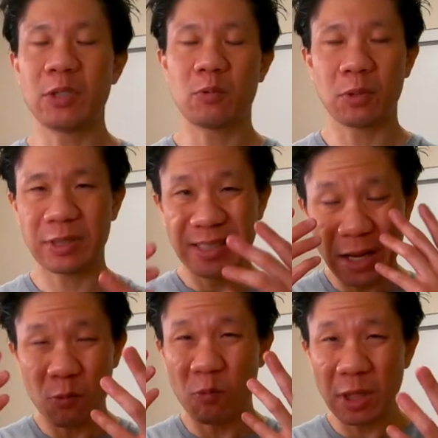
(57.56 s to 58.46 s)
which will
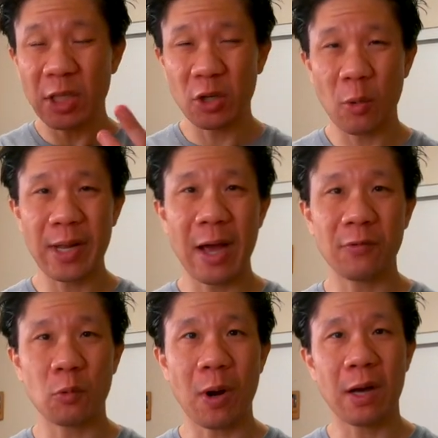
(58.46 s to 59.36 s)
get really annoying
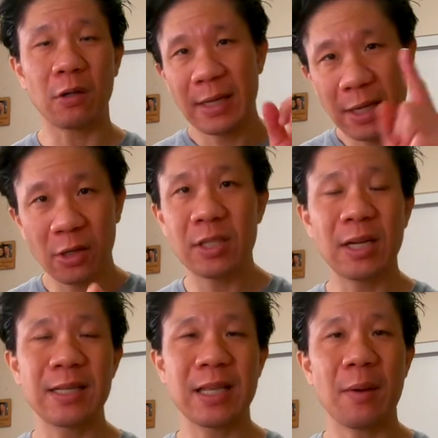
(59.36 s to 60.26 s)
after a while. Here's
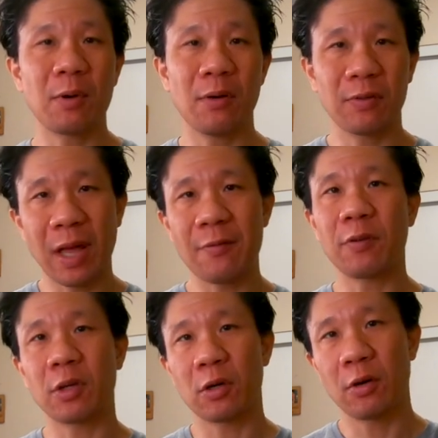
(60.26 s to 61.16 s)
an example of light
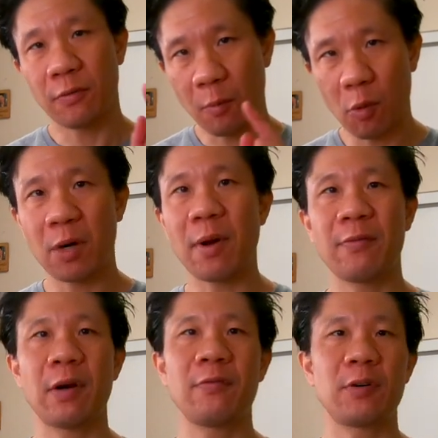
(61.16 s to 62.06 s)
flicker from one of my
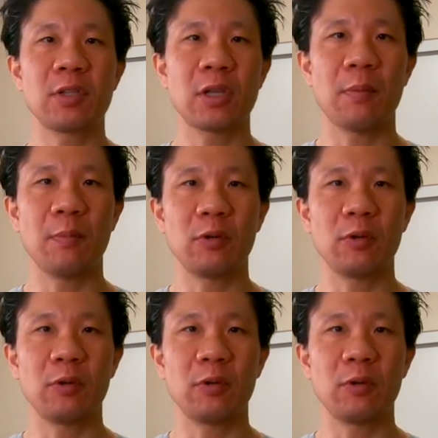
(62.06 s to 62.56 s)
very first stop